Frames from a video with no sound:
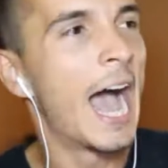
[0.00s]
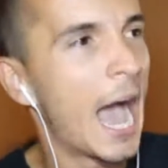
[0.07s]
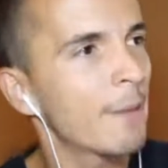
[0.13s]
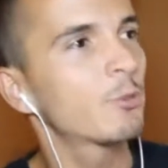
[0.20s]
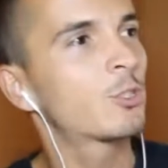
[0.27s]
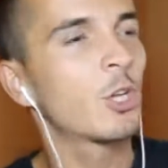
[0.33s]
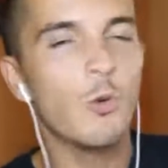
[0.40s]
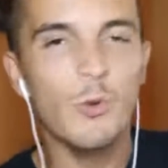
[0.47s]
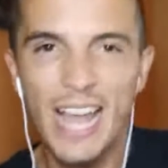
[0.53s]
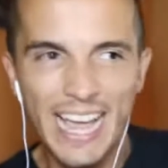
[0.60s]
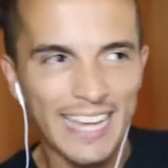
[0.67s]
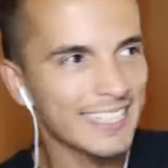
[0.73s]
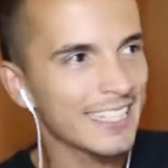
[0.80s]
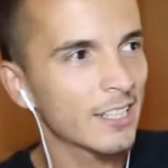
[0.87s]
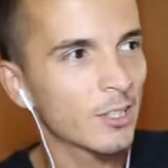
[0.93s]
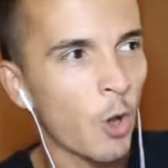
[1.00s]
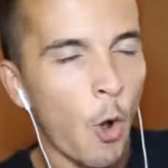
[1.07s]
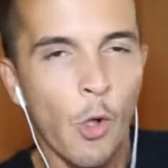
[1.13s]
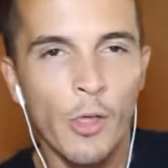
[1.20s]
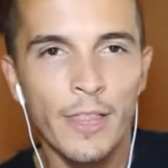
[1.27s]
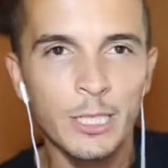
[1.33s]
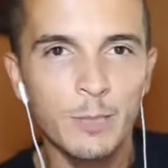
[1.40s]
I'm so nice at
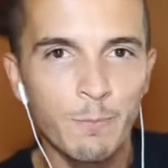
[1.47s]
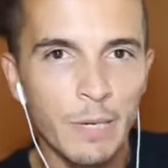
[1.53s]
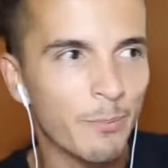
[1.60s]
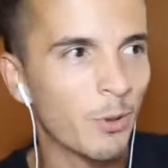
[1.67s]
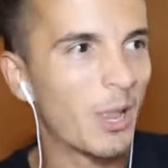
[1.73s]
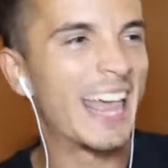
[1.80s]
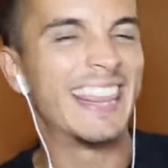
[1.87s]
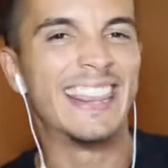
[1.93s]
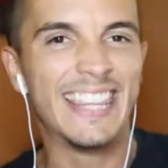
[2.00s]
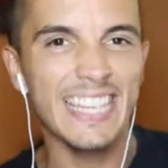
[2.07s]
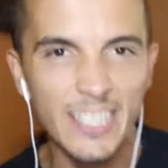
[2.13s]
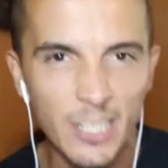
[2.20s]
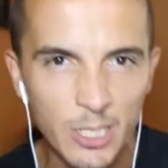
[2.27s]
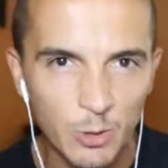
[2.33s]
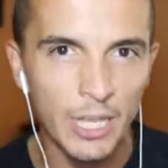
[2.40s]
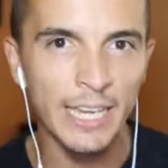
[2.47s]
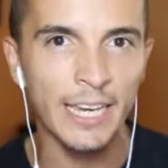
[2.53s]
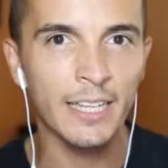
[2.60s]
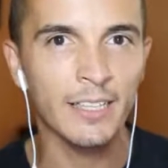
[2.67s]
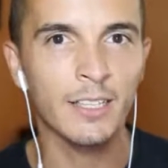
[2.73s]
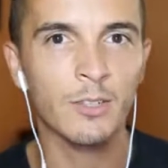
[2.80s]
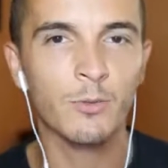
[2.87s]
all these people and this is what I
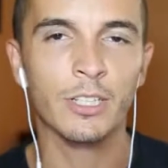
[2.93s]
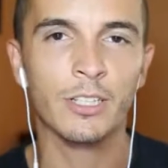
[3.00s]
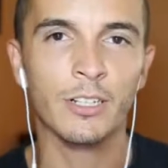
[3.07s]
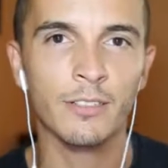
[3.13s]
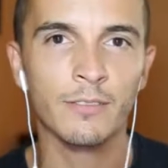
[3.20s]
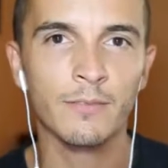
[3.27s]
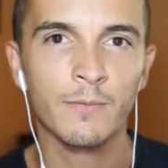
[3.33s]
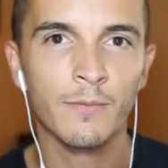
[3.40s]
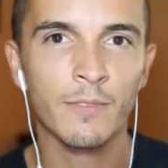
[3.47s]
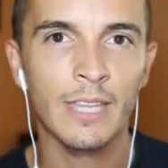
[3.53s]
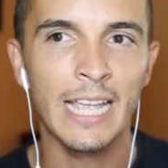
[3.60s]
get in return.